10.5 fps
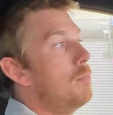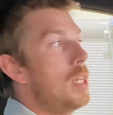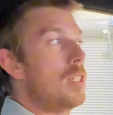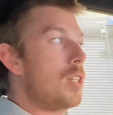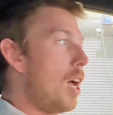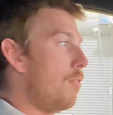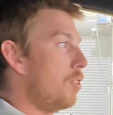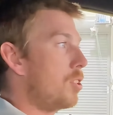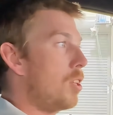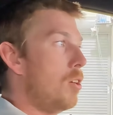It's kind of
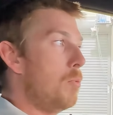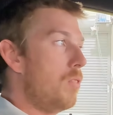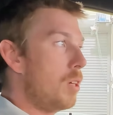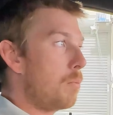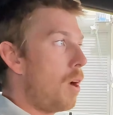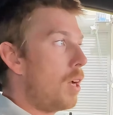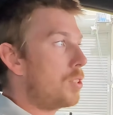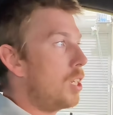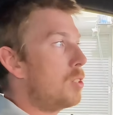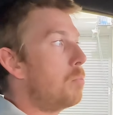a slow moving
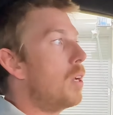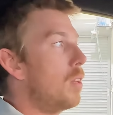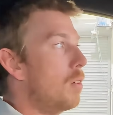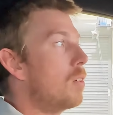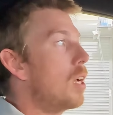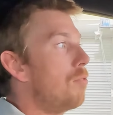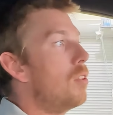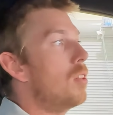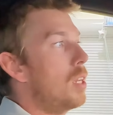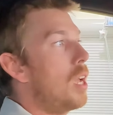process, but they're
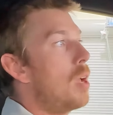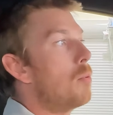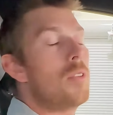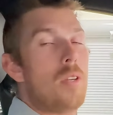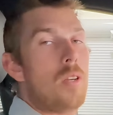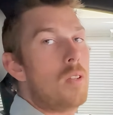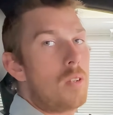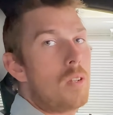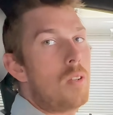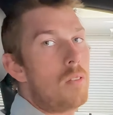definitely able to
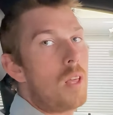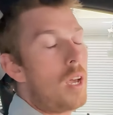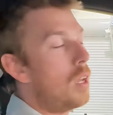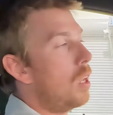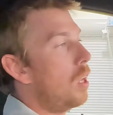do that.